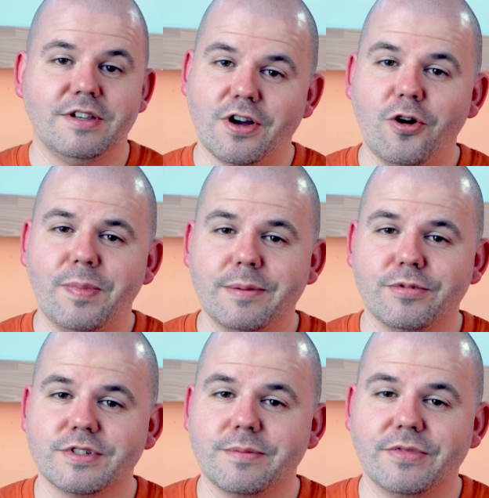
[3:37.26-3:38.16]
There's a whole
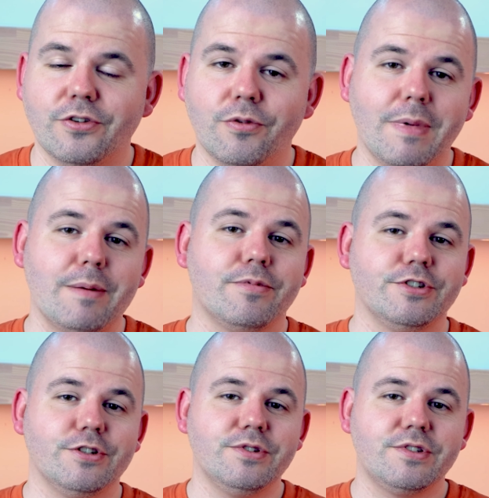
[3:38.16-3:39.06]
paper on something called
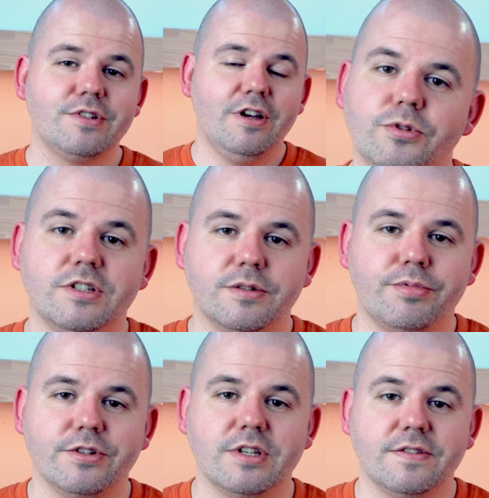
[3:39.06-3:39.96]
MapReduce, which is the
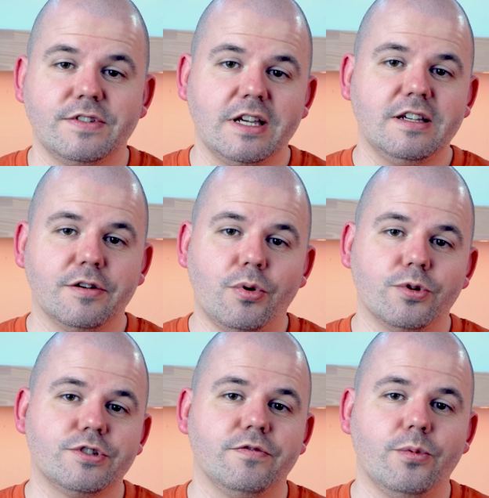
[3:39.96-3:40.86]
process of taking a
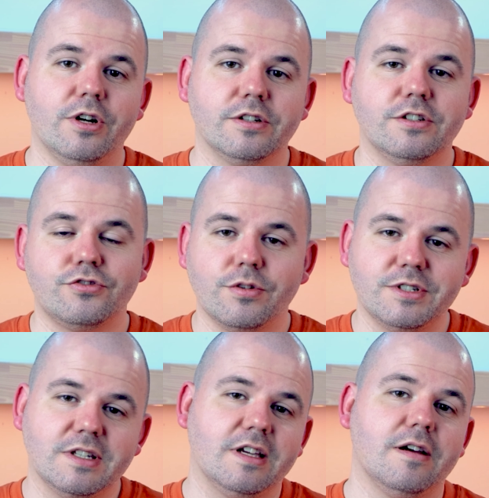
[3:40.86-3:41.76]
portion of work,
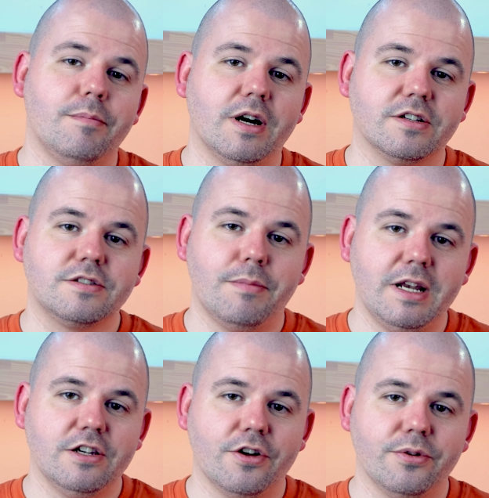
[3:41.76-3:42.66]
distributing it amongst
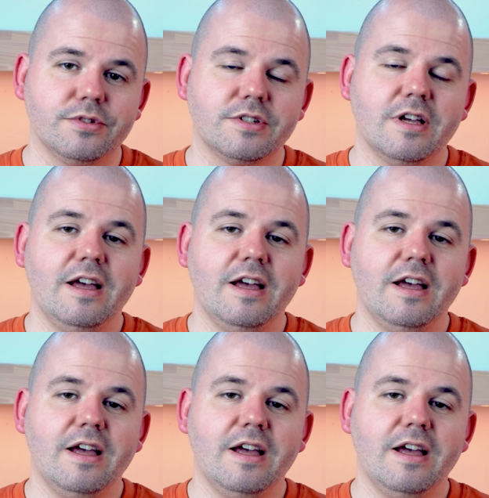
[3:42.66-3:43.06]
many nodes,